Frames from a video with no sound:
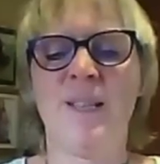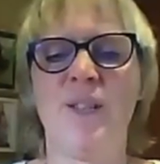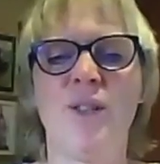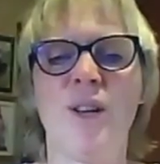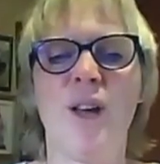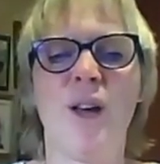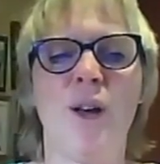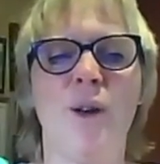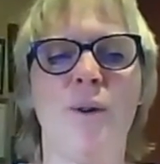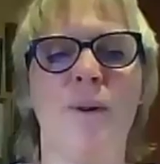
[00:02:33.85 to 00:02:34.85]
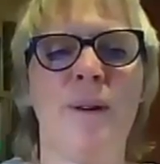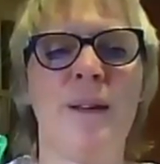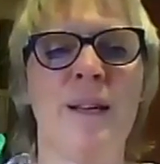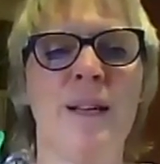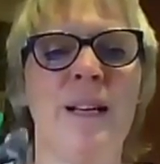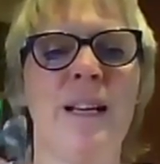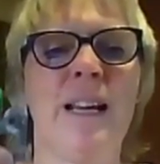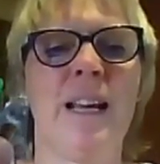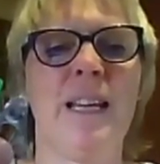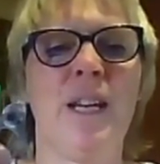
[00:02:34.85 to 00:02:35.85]
So,
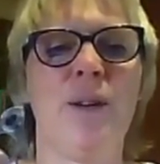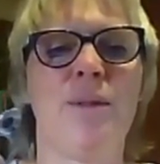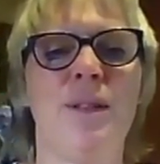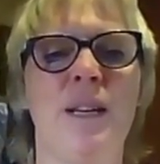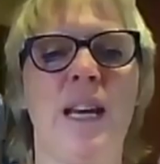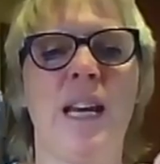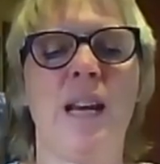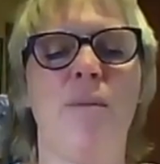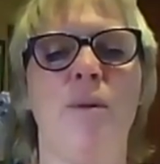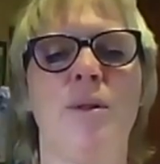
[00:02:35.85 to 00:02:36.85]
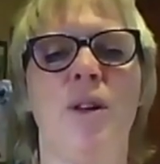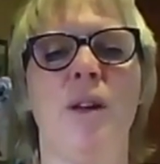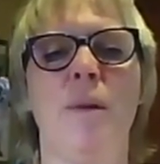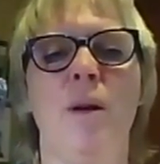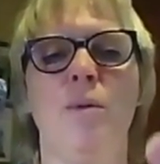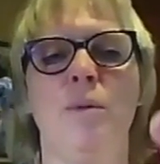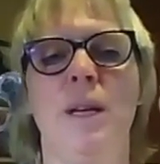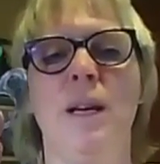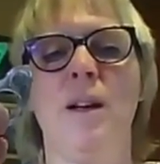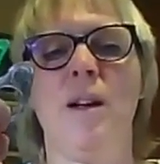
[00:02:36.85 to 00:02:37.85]
can you see what I'm
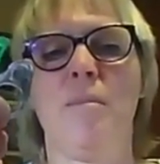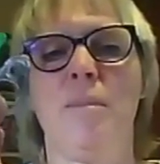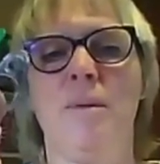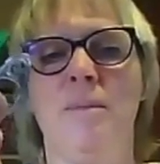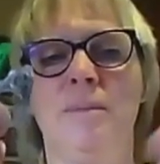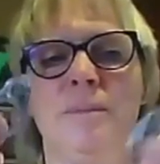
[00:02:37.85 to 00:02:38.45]
holding up?